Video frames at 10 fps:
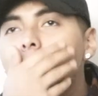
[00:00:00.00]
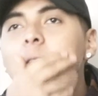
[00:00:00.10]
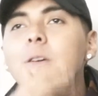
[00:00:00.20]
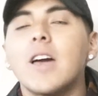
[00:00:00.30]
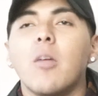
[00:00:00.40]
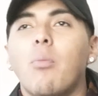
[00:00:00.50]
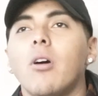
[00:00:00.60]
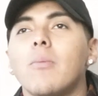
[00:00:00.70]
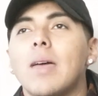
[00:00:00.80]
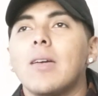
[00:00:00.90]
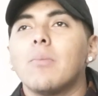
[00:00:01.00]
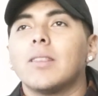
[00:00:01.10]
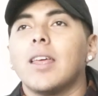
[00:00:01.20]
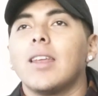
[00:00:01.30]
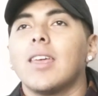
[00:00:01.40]
You got a point, man.
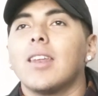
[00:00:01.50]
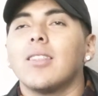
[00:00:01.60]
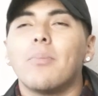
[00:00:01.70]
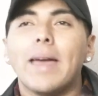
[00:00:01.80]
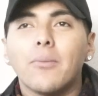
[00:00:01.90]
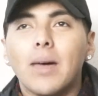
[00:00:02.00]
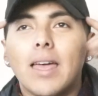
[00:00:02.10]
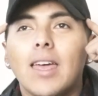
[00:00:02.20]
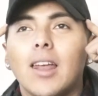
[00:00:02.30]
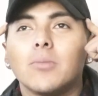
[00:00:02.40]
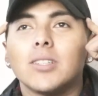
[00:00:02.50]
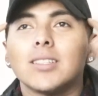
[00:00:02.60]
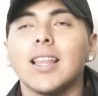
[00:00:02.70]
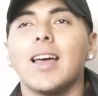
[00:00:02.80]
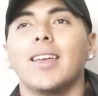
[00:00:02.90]
But then again, in the back of my head, I'm
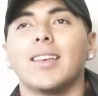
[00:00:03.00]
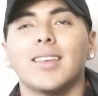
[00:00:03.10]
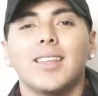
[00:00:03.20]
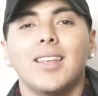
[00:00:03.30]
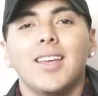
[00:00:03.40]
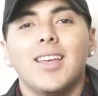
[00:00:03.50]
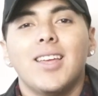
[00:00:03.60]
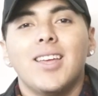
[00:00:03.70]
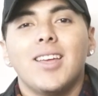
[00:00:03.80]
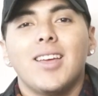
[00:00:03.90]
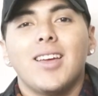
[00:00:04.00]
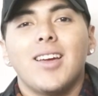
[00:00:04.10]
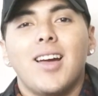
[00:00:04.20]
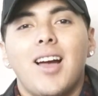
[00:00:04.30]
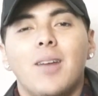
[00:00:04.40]
just like,
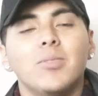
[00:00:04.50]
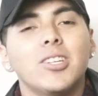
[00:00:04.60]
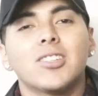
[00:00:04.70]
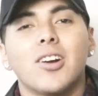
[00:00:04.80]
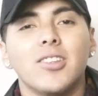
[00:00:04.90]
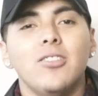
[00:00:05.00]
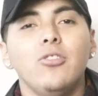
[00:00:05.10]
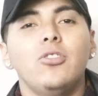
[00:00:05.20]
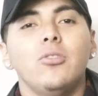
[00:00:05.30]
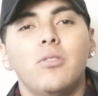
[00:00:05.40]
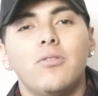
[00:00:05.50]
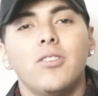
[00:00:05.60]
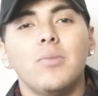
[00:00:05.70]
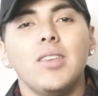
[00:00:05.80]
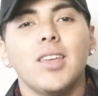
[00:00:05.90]
I'm just starting YouTube, you
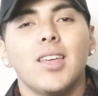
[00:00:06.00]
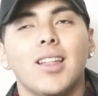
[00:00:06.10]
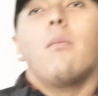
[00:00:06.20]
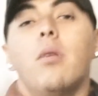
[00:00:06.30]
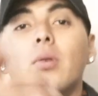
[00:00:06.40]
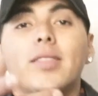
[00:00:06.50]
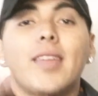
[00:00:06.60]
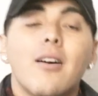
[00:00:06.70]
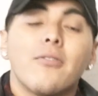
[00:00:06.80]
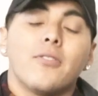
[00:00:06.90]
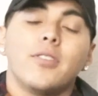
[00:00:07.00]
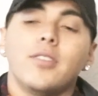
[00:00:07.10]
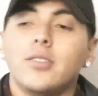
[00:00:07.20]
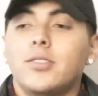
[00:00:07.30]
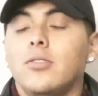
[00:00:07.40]
feel me? But without
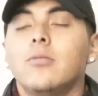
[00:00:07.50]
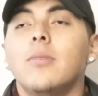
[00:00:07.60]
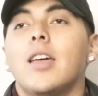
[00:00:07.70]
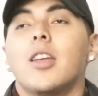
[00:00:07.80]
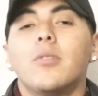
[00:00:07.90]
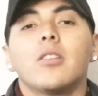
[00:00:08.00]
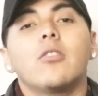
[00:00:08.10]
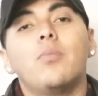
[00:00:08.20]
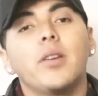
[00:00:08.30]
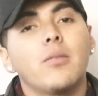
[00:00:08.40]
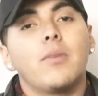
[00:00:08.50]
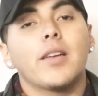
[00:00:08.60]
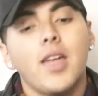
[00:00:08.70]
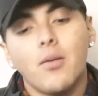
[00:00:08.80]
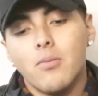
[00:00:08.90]
further ado, man, I'm gonna go pick up my
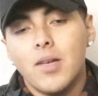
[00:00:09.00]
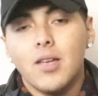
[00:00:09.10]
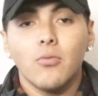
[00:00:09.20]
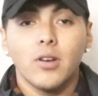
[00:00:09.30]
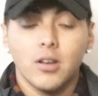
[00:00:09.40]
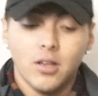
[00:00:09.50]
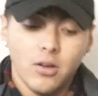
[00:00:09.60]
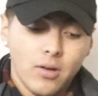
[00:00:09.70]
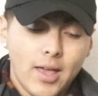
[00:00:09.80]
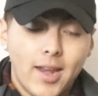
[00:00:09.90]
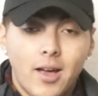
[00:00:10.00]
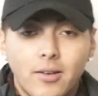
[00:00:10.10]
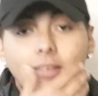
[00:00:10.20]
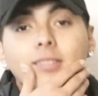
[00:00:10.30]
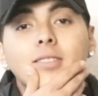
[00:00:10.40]
cameraman. We're gonna go head out
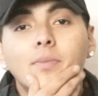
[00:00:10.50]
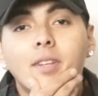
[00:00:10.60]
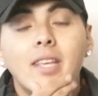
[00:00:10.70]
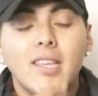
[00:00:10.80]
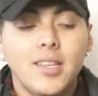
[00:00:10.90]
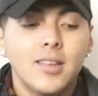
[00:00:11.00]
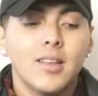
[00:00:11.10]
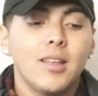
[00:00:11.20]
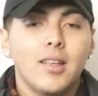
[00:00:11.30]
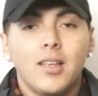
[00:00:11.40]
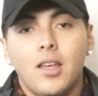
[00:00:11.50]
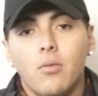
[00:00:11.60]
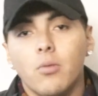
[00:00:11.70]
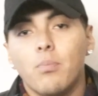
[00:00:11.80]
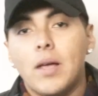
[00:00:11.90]
and get something to eat.
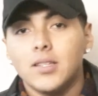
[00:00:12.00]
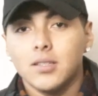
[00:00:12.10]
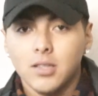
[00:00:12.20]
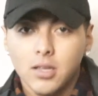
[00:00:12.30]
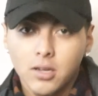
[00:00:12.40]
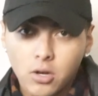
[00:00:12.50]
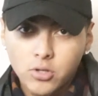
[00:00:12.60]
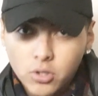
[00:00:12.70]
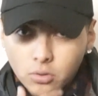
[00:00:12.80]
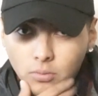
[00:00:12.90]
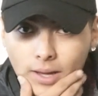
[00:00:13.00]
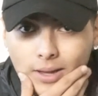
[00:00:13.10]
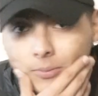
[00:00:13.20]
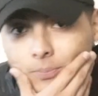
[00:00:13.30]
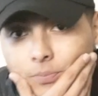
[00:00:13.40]
And we're basically gonna go shoot,
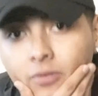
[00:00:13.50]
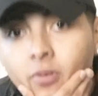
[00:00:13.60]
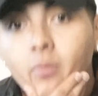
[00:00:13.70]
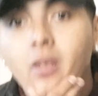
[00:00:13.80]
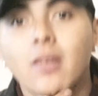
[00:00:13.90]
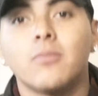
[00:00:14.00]
man. You feel me?